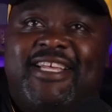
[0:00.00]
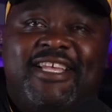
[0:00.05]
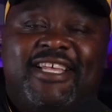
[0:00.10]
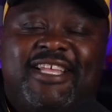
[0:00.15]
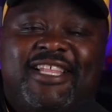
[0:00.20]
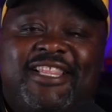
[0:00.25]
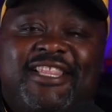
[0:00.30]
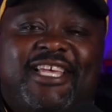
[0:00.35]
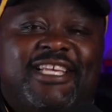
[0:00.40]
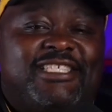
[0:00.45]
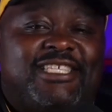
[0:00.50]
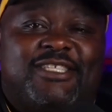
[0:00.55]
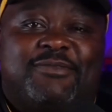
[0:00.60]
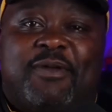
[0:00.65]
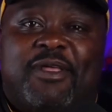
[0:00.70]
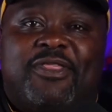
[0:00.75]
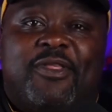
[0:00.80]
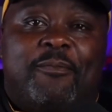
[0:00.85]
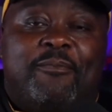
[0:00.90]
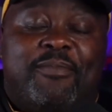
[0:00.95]
this has
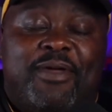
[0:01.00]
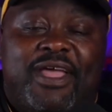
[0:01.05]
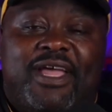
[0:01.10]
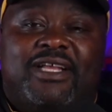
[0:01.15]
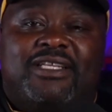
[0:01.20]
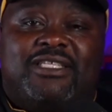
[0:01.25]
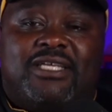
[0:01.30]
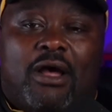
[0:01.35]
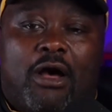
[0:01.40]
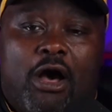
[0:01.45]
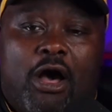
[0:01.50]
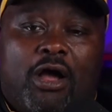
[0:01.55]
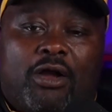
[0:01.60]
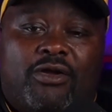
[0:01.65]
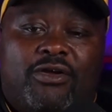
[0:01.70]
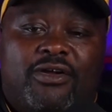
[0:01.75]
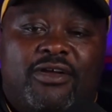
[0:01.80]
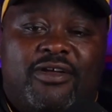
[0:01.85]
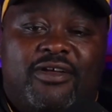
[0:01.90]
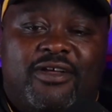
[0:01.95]
been the big talk
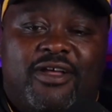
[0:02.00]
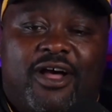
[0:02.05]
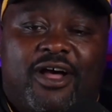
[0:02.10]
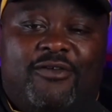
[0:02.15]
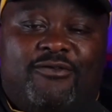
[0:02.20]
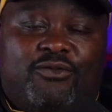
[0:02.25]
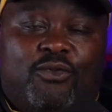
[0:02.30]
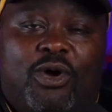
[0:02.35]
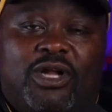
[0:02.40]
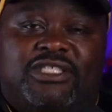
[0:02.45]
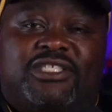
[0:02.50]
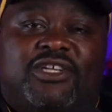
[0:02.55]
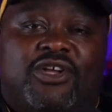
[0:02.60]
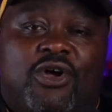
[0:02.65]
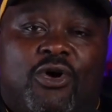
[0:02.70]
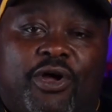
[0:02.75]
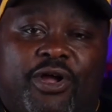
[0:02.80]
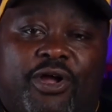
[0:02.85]
of what's going